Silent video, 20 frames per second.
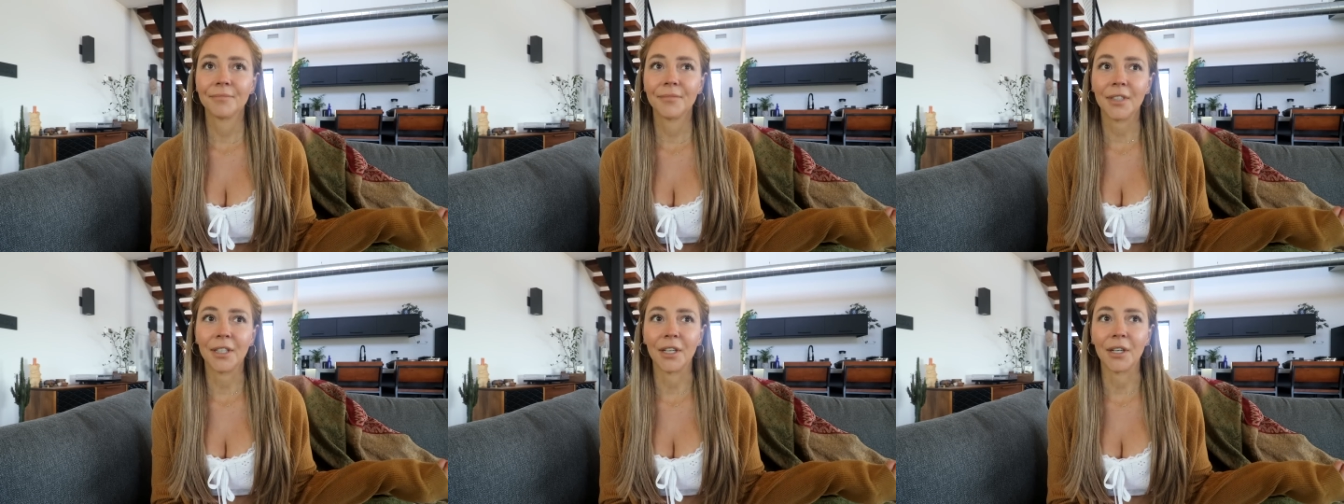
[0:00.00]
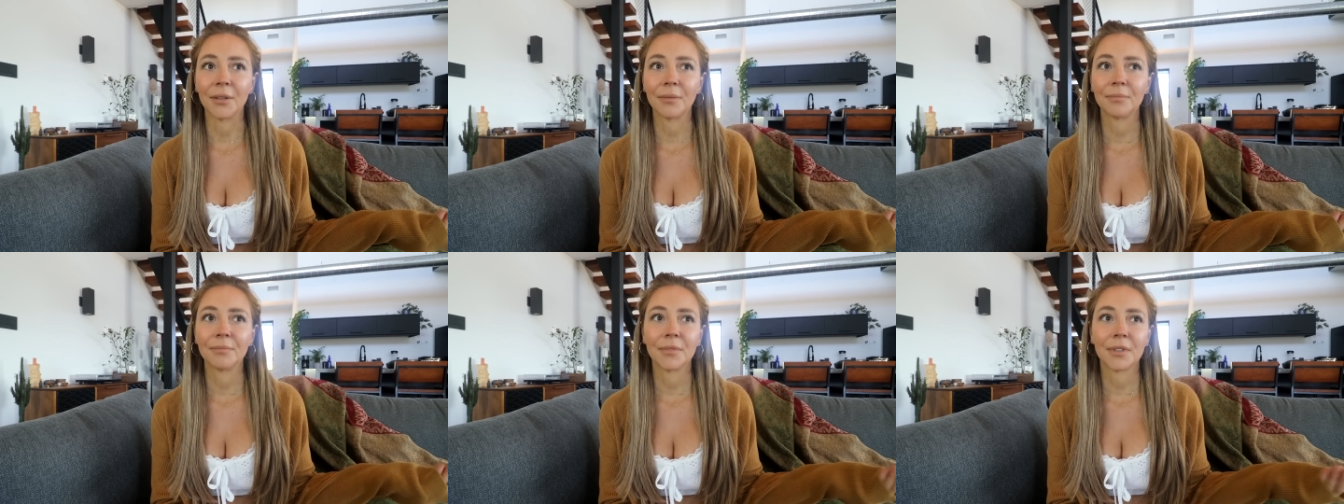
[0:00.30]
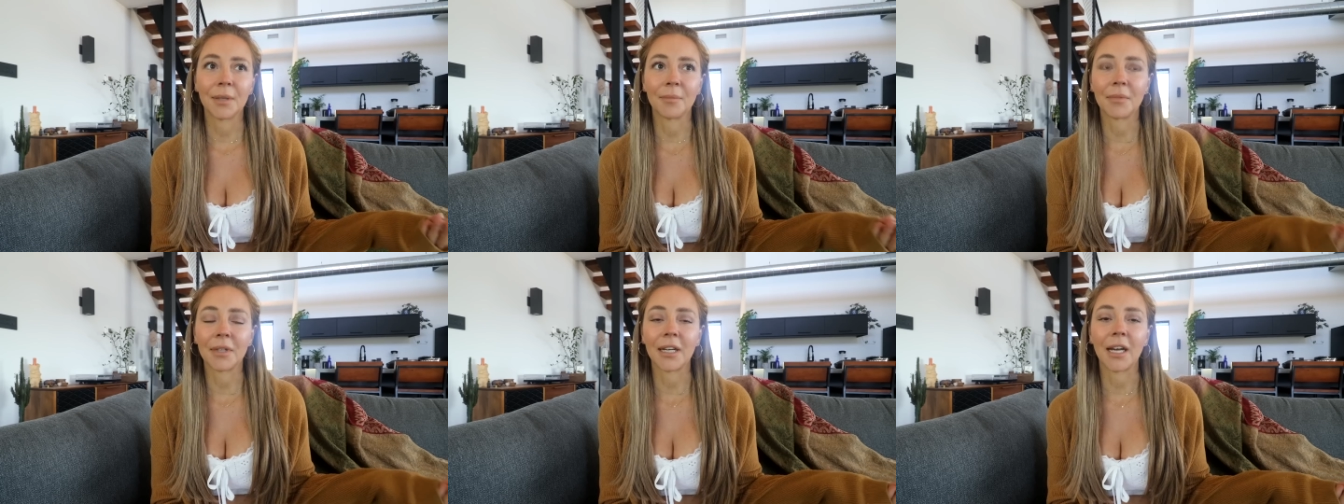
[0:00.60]
you know,
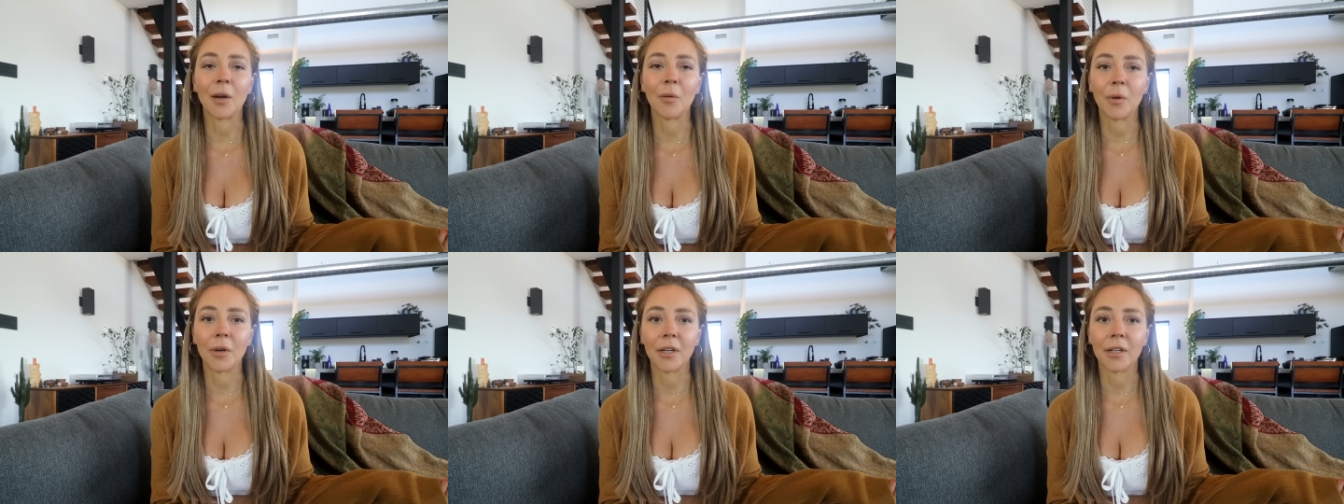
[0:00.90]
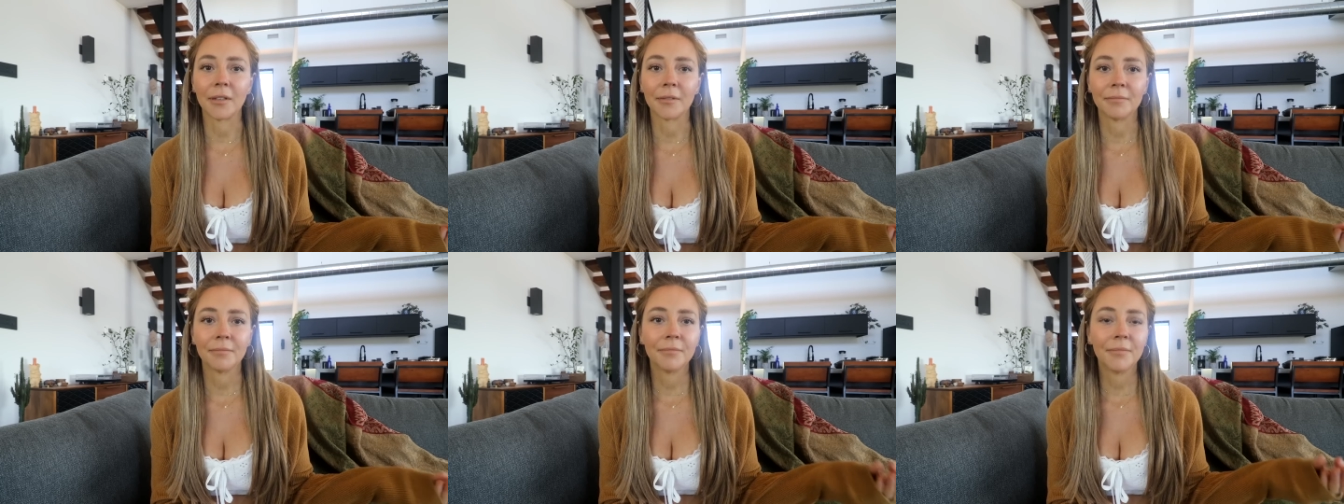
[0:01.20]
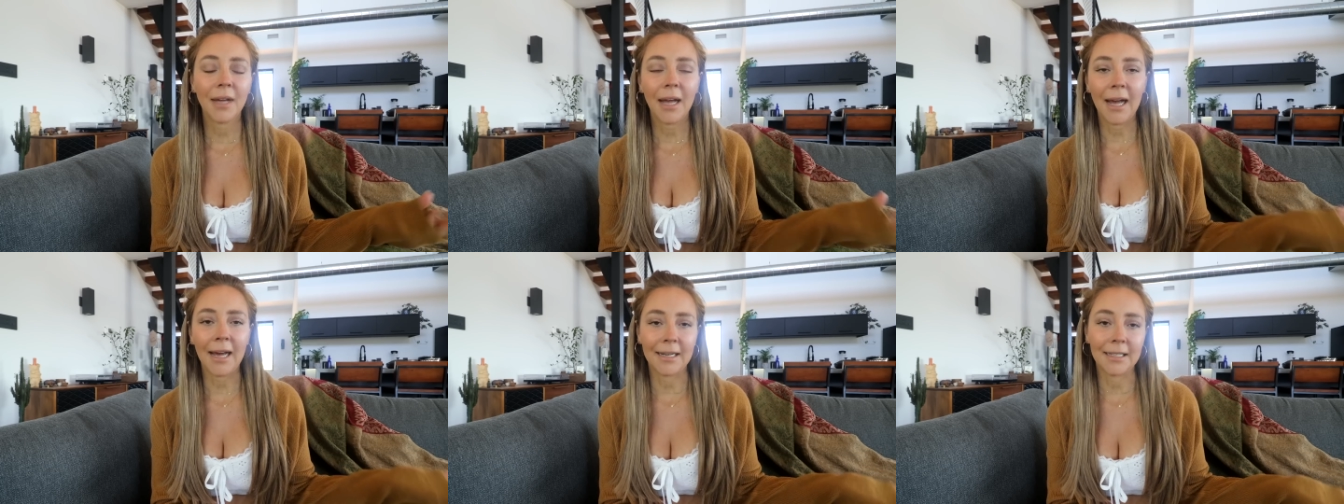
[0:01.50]
something I want to
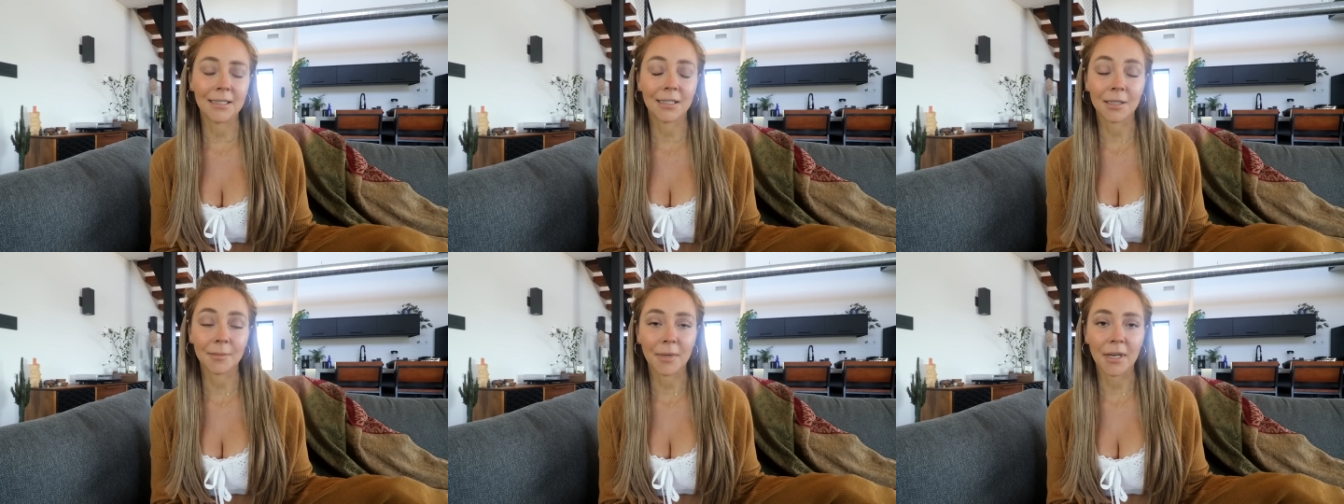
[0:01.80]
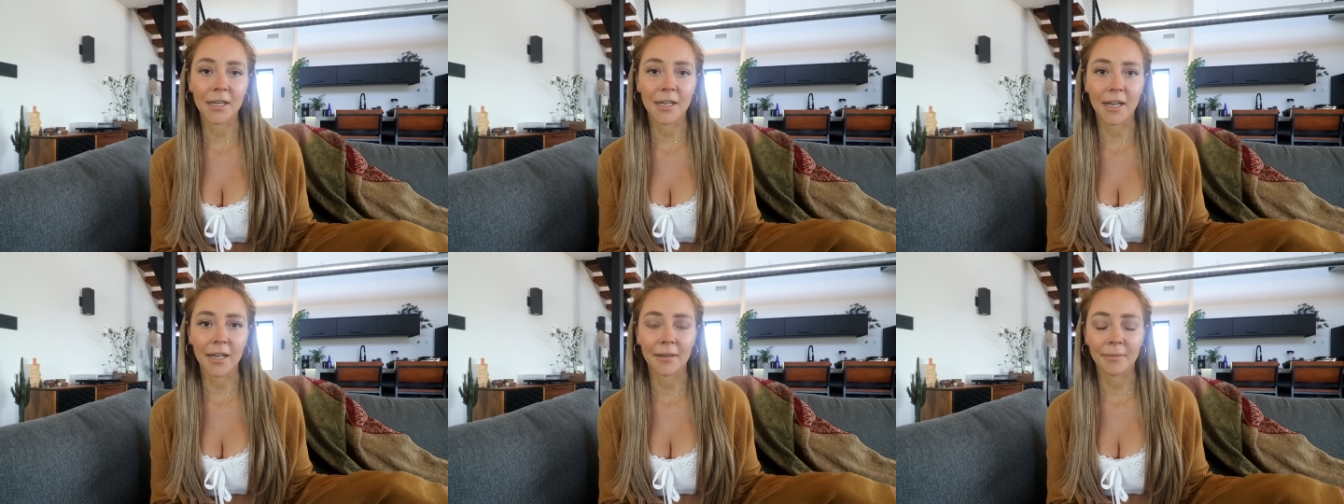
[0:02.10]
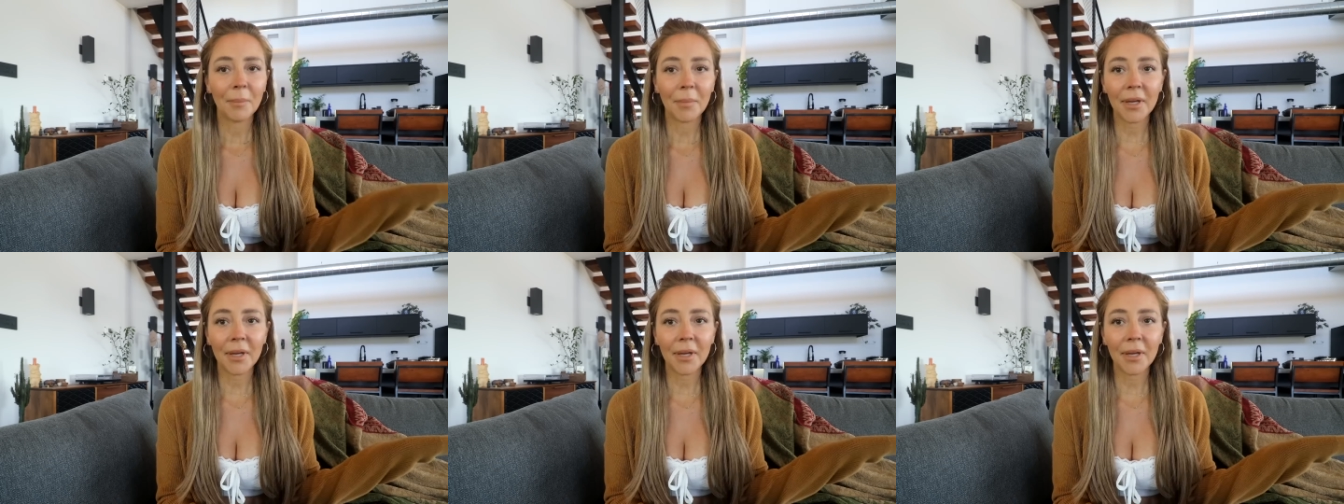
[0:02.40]
add into my day.